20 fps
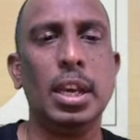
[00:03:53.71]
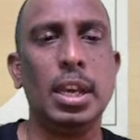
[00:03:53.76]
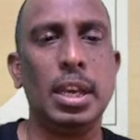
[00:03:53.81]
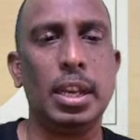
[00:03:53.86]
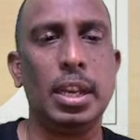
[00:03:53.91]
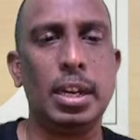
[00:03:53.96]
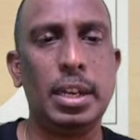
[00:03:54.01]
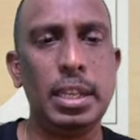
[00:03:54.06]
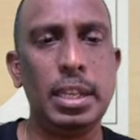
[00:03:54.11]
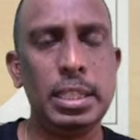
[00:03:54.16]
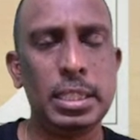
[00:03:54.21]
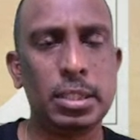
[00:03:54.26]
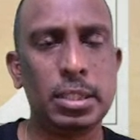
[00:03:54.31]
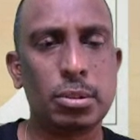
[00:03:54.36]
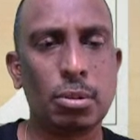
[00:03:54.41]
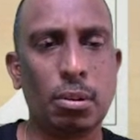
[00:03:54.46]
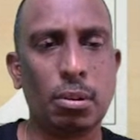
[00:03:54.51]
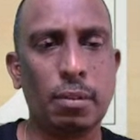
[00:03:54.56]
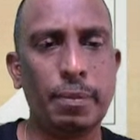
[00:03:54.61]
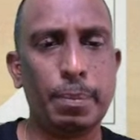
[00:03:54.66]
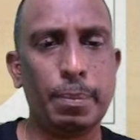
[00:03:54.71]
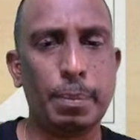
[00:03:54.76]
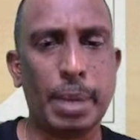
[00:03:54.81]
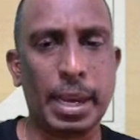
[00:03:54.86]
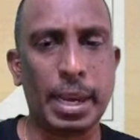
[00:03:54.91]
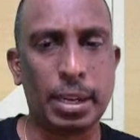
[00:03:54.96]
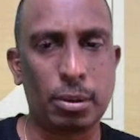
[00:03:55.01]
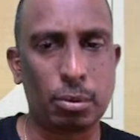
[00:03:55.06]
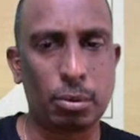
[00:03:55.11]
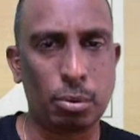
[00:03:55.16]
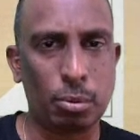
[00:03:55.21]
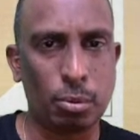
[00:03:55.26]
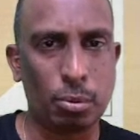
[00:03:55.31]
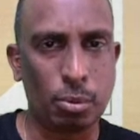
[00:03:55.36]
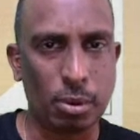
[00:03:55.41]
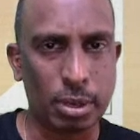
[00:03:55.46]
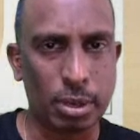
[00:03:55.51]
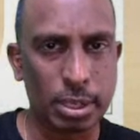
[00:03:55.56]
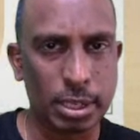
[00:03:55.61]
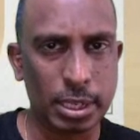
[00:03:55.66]
list of
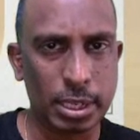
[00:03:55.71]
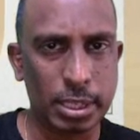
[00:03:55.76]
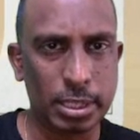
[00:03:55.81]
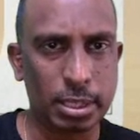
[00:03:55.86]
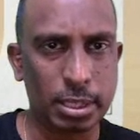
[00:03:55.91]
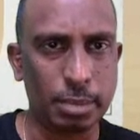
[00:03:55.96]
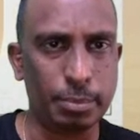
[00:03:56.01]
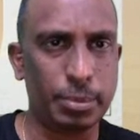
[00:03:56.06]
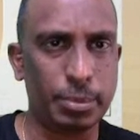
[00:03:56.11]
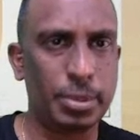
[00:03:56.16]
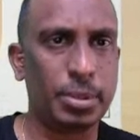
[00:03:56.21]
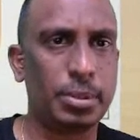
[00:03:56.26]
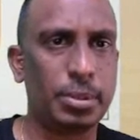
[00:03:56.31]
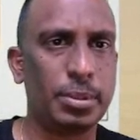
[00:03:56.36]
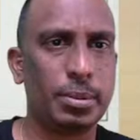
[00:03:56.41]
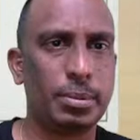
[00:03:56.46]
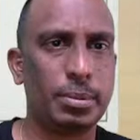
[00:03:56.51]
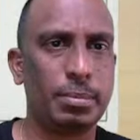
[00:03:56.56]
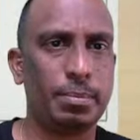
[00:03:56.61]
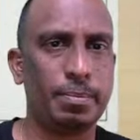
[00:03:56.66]
microorganisms